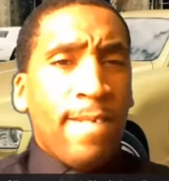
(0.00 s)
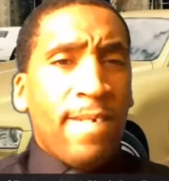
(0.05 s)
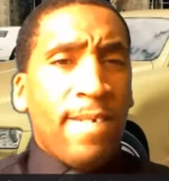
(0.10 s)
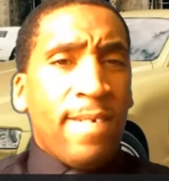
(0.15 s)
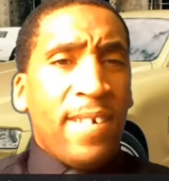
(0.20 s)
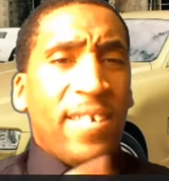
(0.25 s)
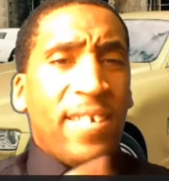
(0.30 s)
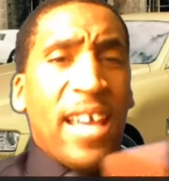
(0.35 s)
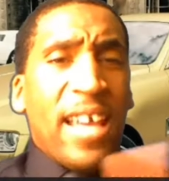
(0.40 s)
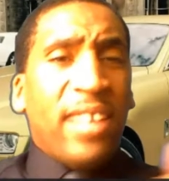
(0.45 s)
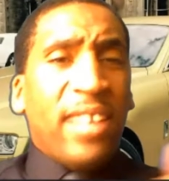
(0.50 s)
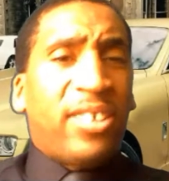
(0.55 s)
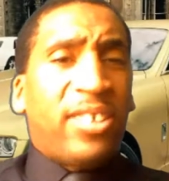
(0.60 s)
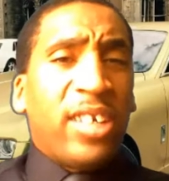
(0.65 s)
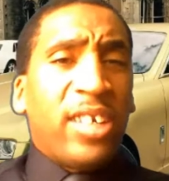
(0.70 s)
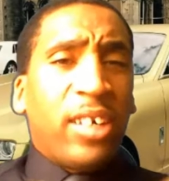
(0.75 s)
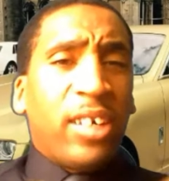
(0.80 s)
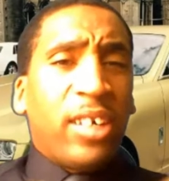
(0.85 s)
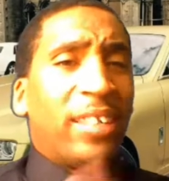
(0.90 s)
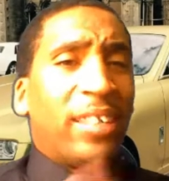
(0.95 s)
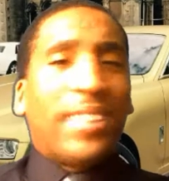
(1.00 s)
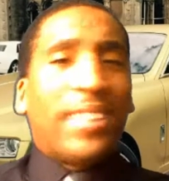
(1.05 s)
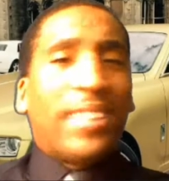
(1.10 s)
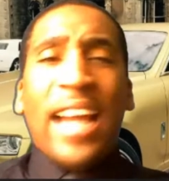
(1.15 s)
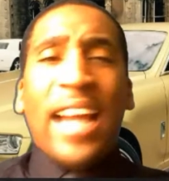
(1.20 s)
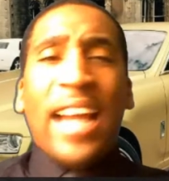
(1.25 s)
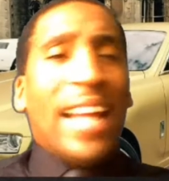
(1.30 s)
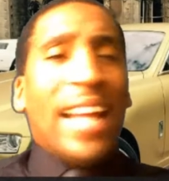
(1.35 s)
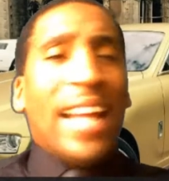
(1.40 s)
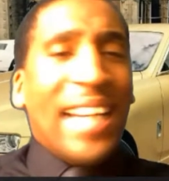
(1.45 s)
Selling cigarettes,
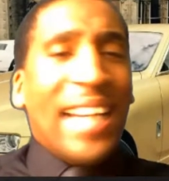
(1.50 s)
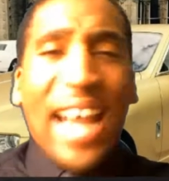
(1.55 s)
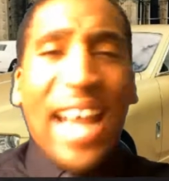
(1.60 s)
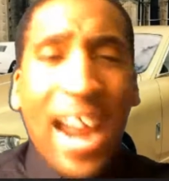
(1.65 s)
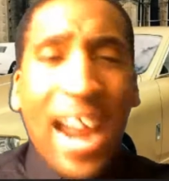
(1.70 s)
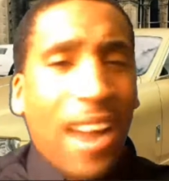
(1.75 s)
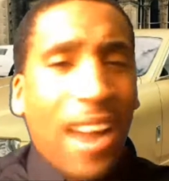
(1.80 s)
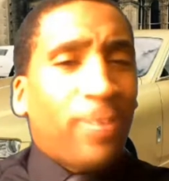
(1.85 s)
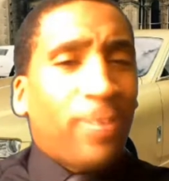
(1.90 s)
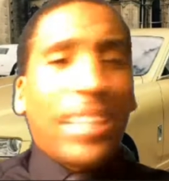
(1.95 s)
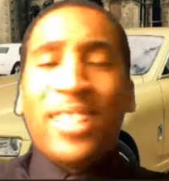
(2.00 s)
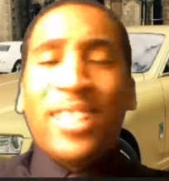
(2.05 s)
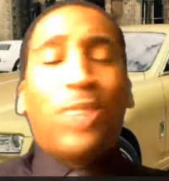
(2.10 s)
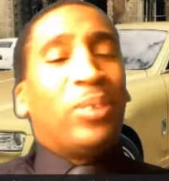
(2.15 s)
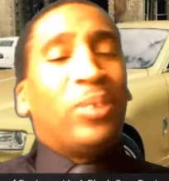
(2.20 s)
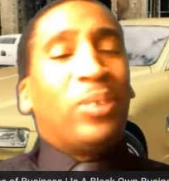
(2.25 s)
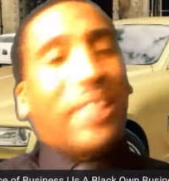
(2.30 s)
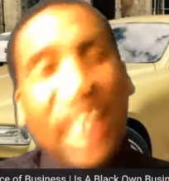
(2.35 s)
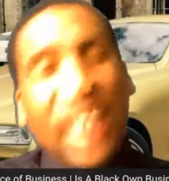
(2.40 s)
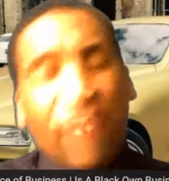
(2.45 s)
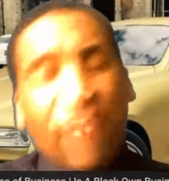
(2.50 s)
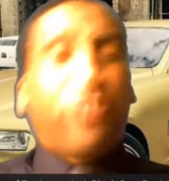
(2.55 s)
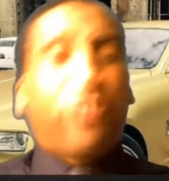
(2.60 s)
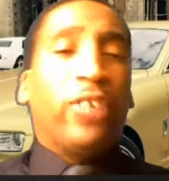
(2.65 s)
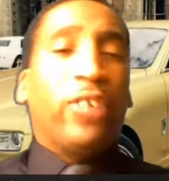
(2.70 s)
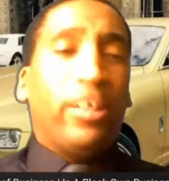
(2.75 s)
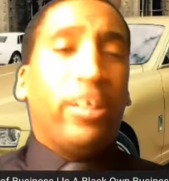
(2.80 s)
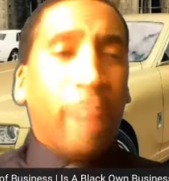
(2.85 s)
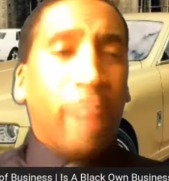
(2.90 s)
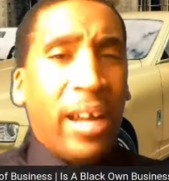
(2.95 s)
same like the Arabs. Ain't no
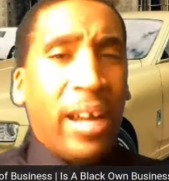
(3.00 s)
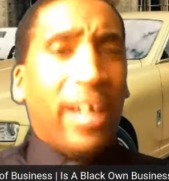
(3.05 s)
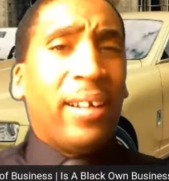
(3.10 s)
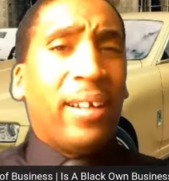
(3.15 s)
different, man.